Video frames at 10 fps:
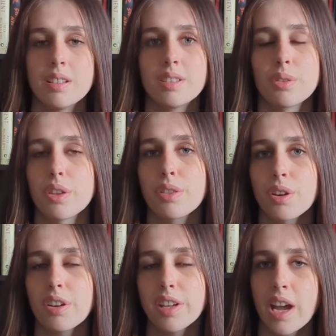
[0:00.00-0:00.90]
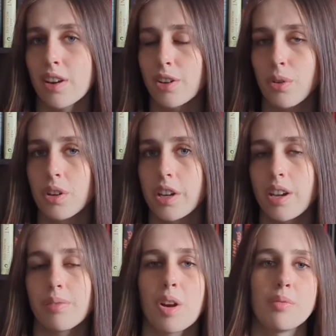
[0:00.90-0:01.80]
So the third category
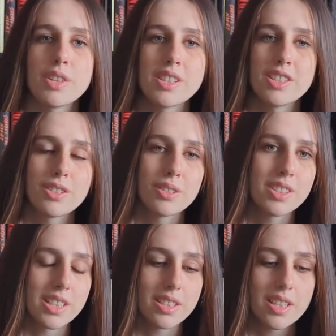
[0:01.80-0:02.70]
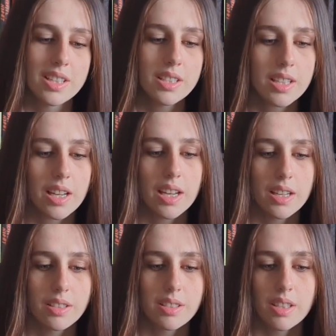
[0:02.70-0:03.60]
of conversational distance
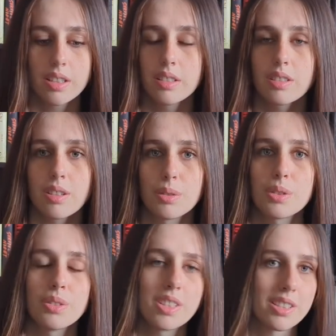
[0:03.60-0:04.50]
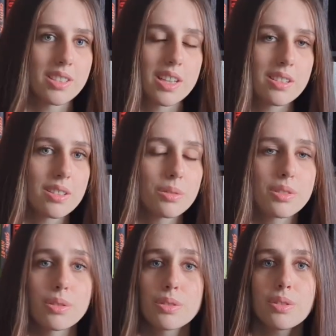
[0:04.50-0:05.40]
is social distance. So
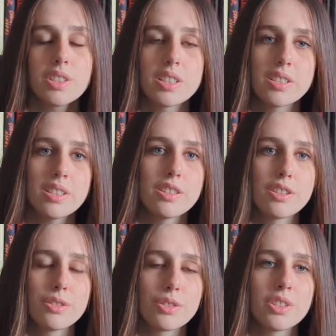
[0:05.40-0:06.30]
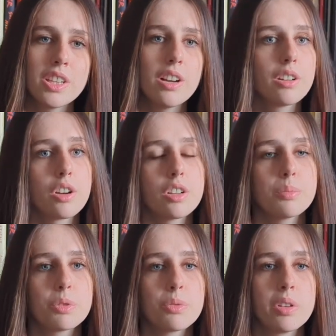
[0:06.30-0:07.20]
social distance usually occurs
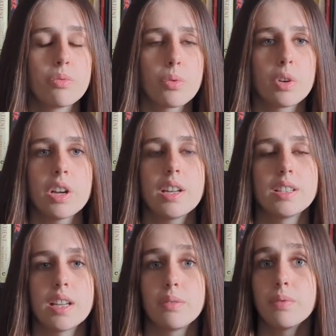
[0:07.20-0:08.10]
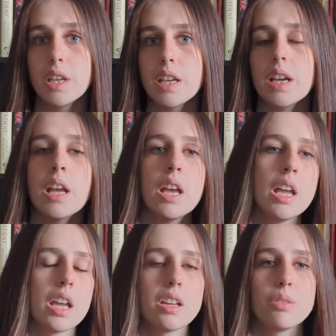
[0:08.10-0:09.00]
between 4 and 10 feet
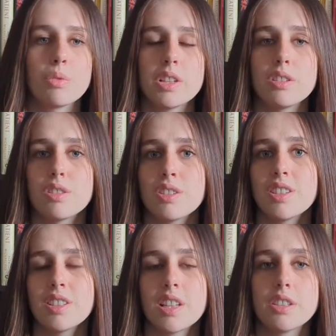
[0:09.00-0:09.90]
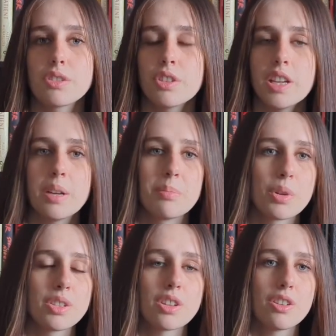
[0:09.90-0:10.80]
in which sensory
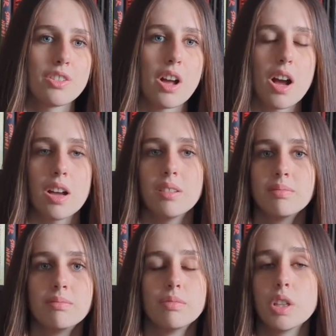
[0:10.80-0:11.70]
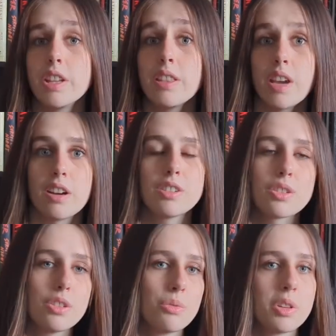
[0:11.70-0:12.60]
inputs are not really there.
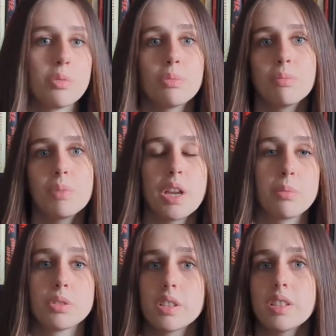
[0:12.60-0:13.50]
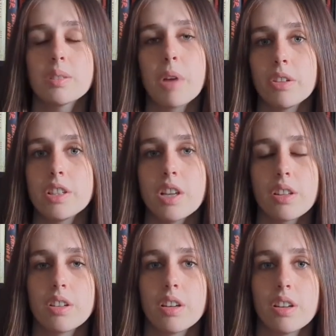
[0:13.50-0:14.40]
So you wouldn't be able to smell each
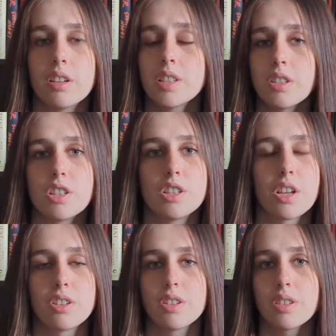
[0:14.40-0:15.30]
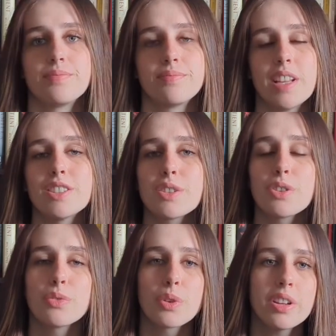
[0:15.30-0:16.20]
other, touch each other. So
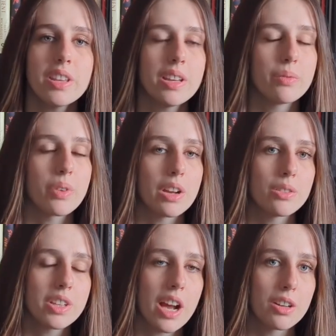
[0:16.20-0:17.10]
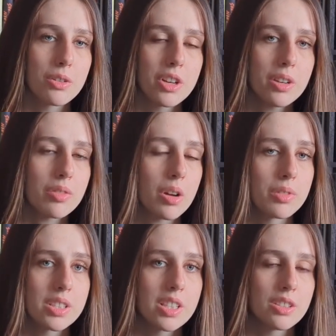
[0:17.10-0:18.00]
the fourth and final category of
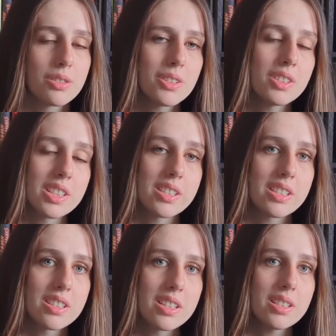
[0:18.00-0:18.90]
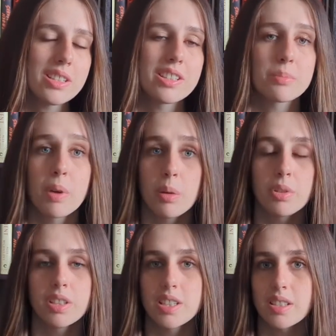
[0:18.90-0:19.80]
conversational distances is
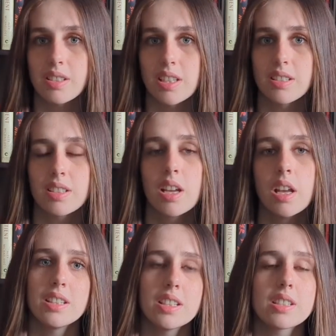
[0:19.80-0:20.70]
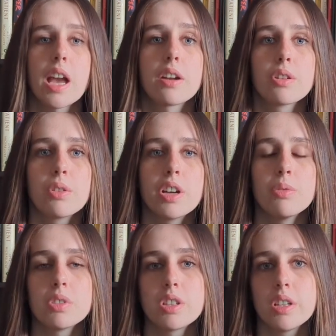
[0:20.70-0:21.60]
public distance. In this category,
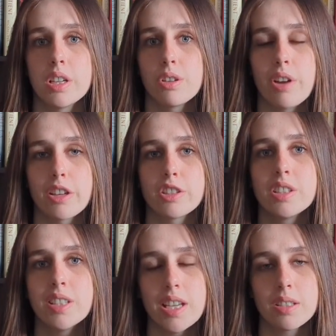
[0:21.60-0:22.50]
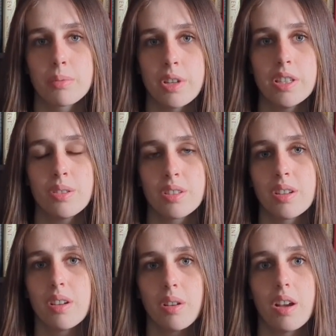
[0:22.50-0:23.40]
which an interaction takes place
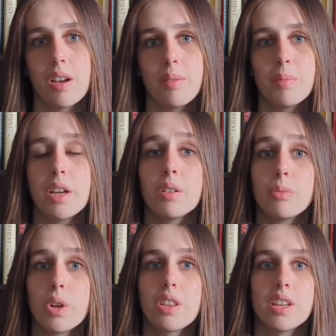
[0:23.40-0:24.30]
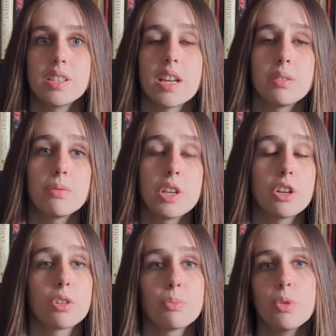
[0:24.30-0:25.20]
within 10 feet
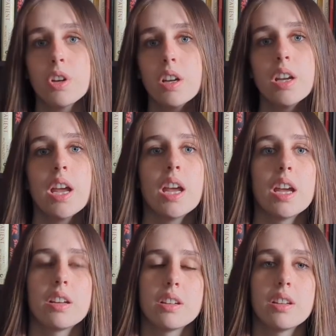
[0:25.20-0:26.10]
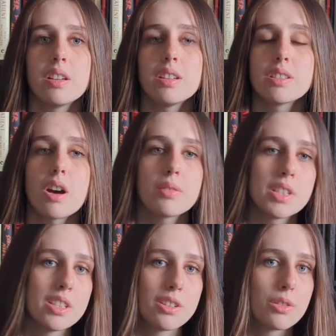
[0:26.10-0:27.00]
or more, and it is
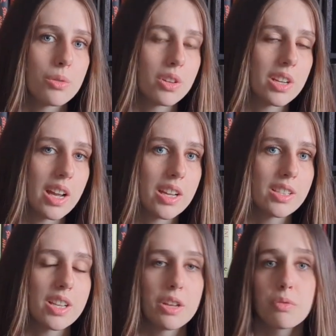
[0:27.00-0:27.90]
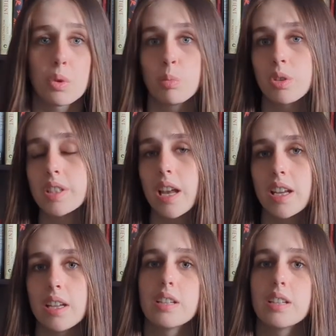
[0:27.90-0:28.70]
often in an organized and formal setting.